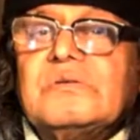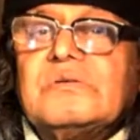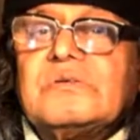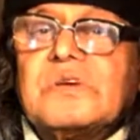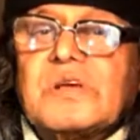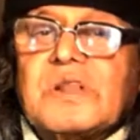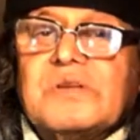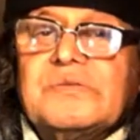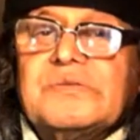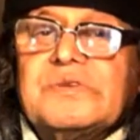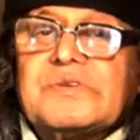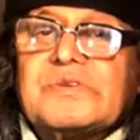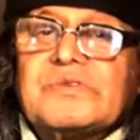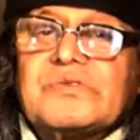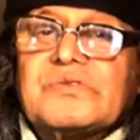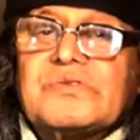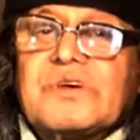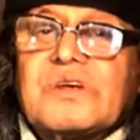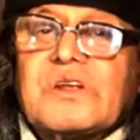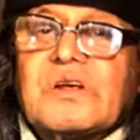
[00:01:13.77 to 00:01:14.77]
television
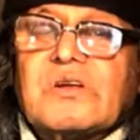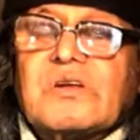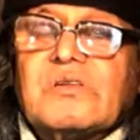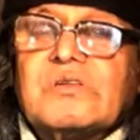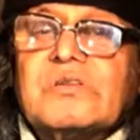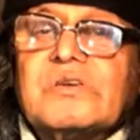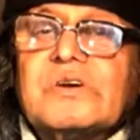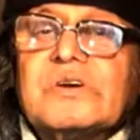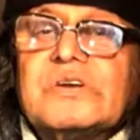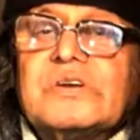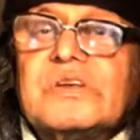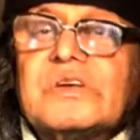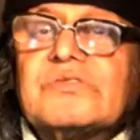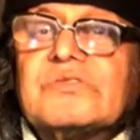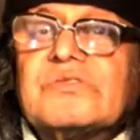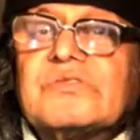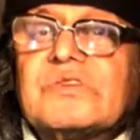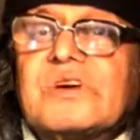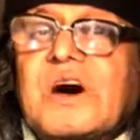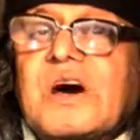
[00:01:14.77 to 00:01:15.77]
channel, although he
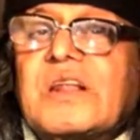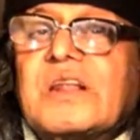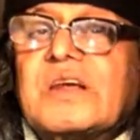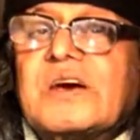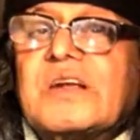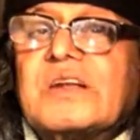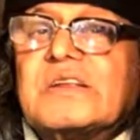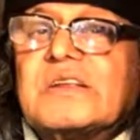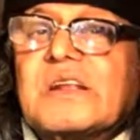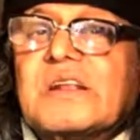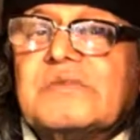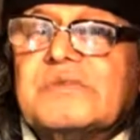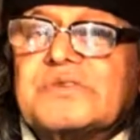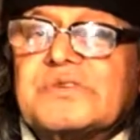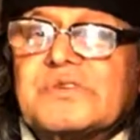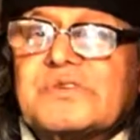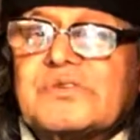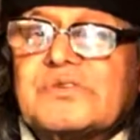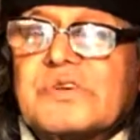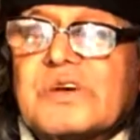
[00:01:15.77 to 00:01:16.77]
doesn't run a
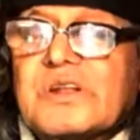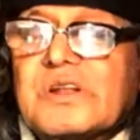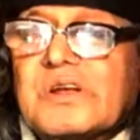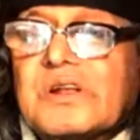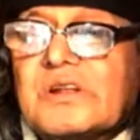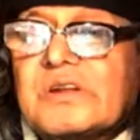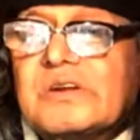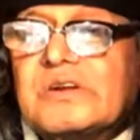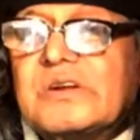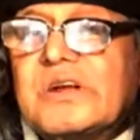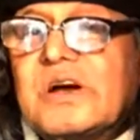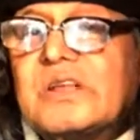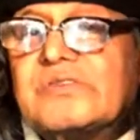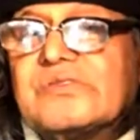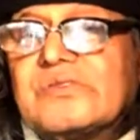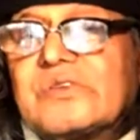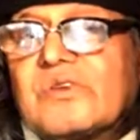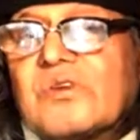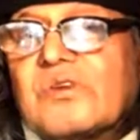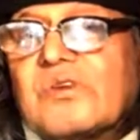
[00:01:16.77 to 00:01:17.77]
television channel. He runs
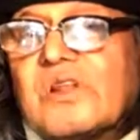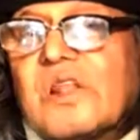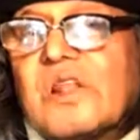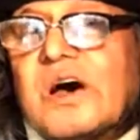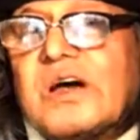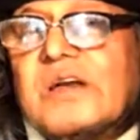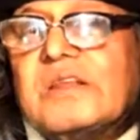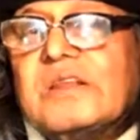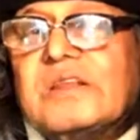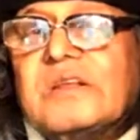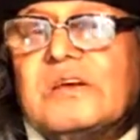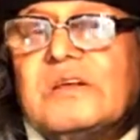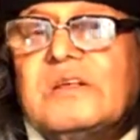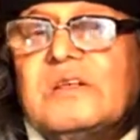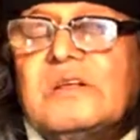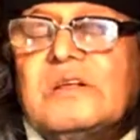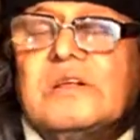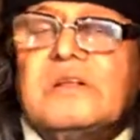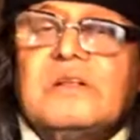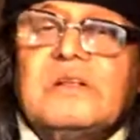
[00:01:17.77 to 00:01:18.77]
an online
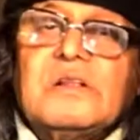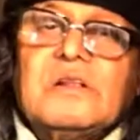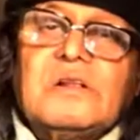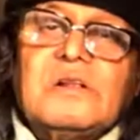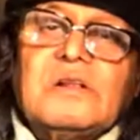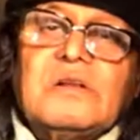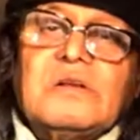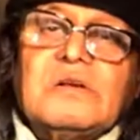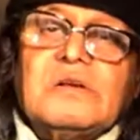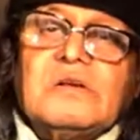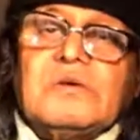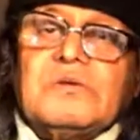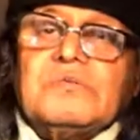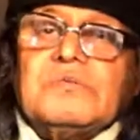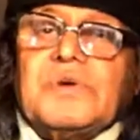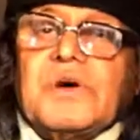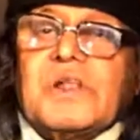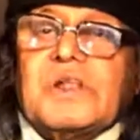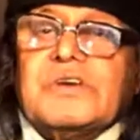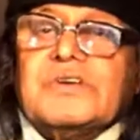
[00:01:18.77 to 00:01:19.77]

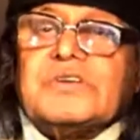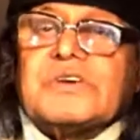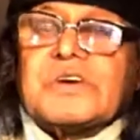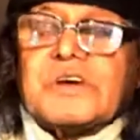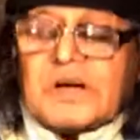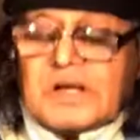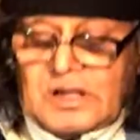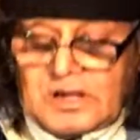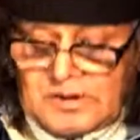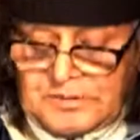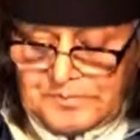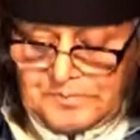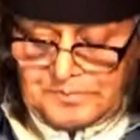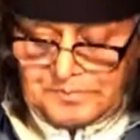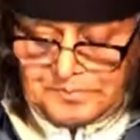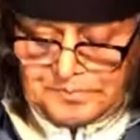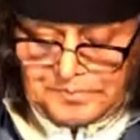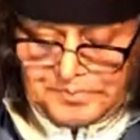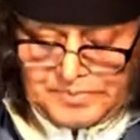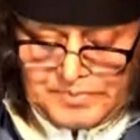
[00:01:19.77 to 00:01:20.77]
political
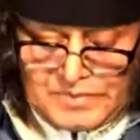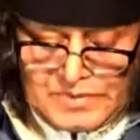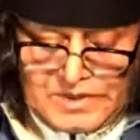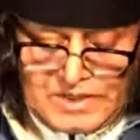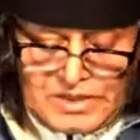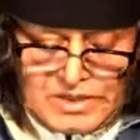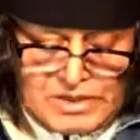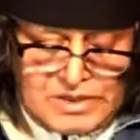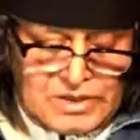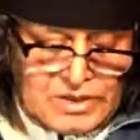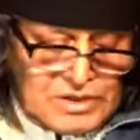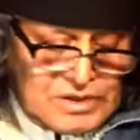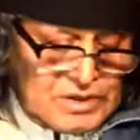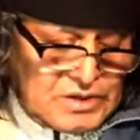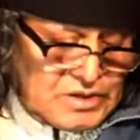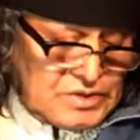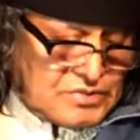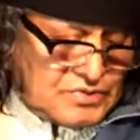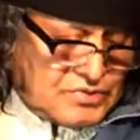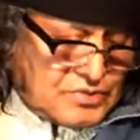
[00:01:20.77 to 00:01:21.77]

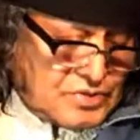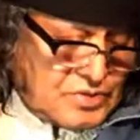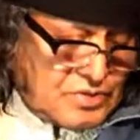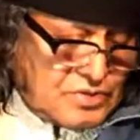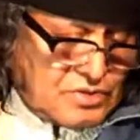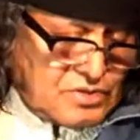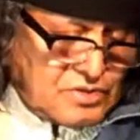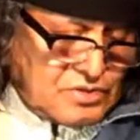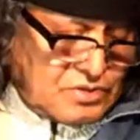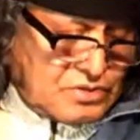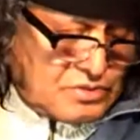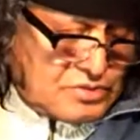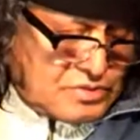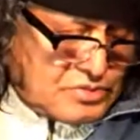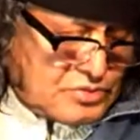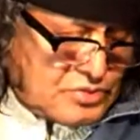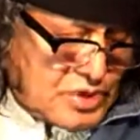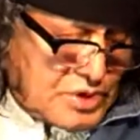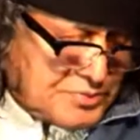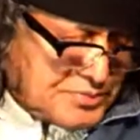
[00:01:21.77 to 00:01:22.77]
so-called
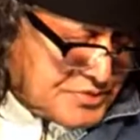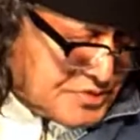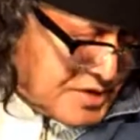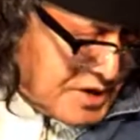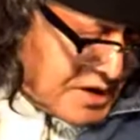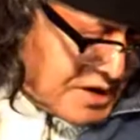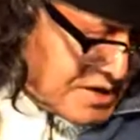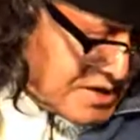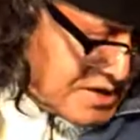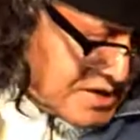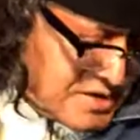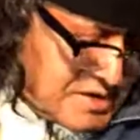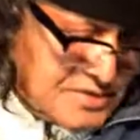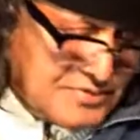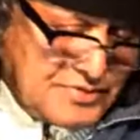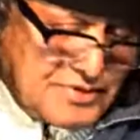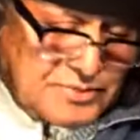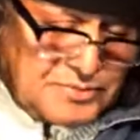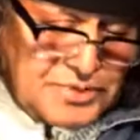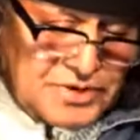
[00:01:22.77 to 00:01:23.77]
website
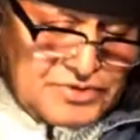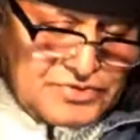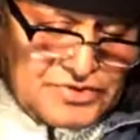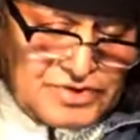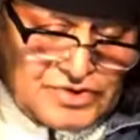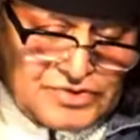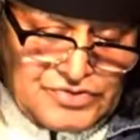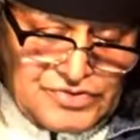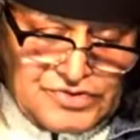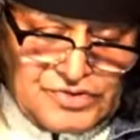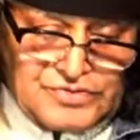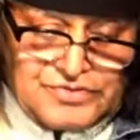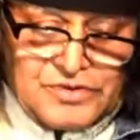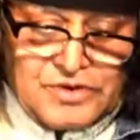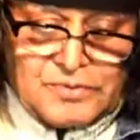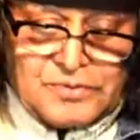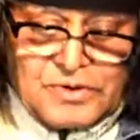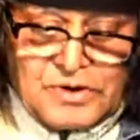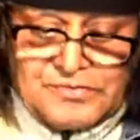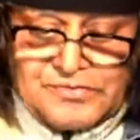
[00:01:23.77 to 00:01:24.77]
for business, for
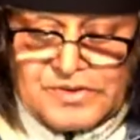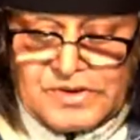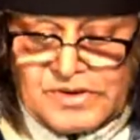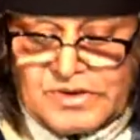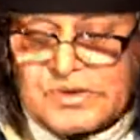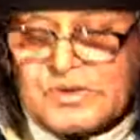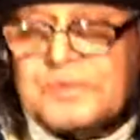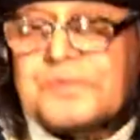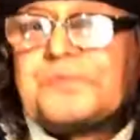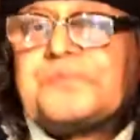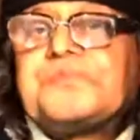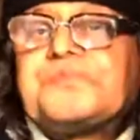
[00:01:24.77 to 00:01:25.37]
profit.